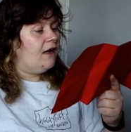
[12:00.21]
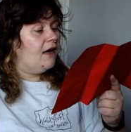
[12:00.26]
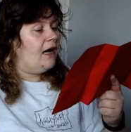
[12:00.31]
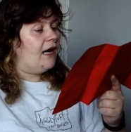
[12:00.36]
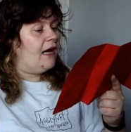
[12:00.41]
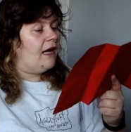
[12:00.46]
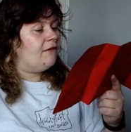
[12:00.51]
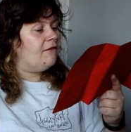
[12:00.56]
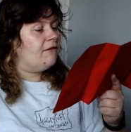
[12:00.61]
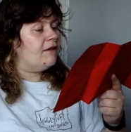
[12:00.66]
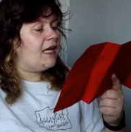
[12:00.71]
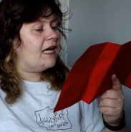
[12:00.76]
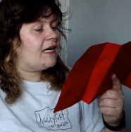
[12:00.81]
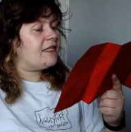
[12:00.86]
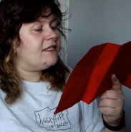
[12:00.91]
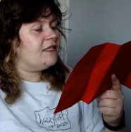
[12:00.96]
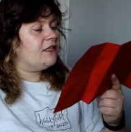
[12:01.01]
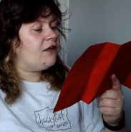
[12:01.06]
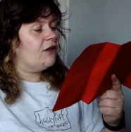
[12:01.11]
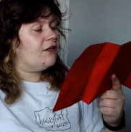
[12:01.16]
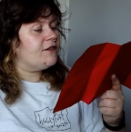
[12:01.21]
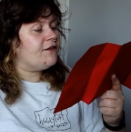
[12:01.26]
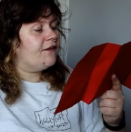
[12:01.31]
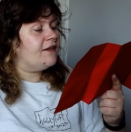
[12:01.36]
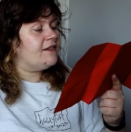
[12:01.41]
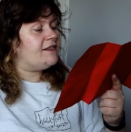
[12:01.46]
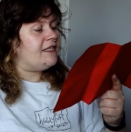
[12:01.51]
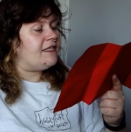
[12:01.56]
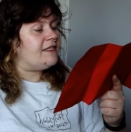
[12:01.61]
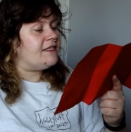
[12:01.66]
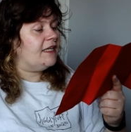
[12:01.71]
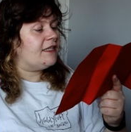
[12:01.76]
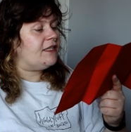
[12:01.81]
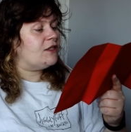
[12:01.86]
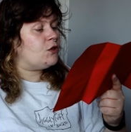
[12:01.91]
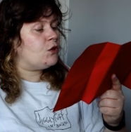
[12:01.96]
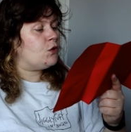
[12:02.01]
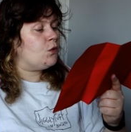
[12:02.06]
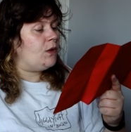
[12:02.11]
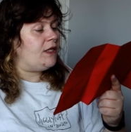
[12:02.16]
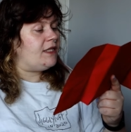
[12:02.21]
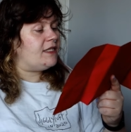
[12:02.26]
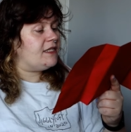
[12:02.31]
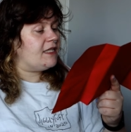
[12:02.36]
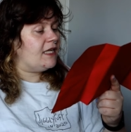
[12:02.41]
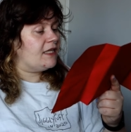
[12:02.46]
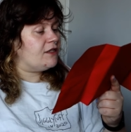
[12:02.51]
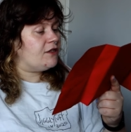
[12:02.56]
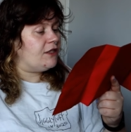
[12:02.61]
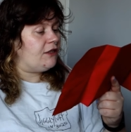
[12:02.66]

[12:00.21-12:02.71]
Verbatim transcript: uh, relax in the colours of the season and its sweet scent.